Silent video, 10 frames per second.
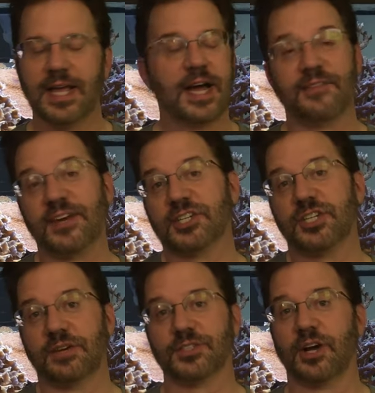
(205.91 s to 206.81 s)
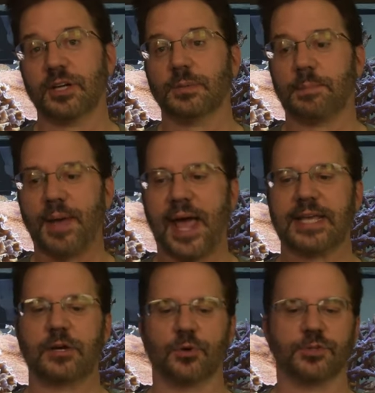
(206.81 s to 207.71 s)
I've actually never talked about
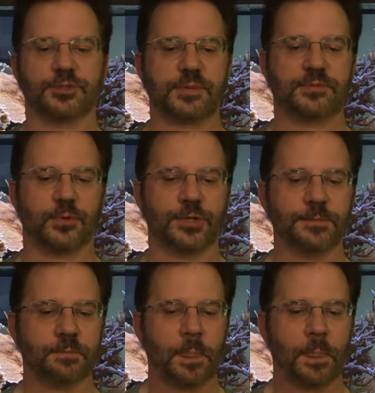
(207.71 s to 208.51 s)
packing corals before.